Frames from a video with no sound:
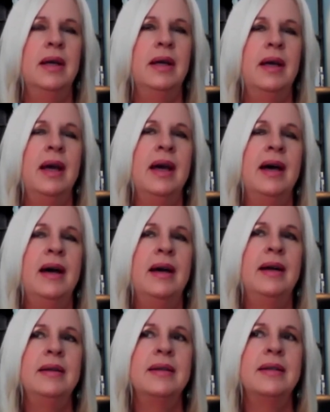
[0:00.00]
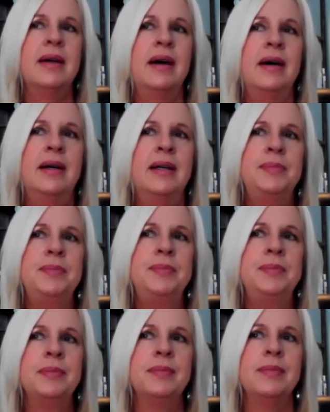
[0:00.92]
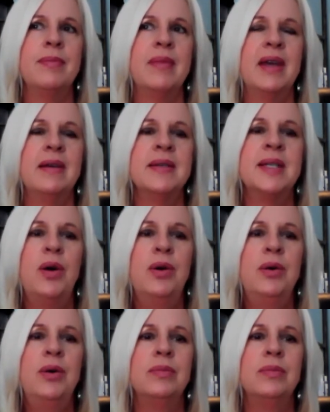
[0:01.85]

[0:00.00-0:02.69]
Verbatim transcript: And um, so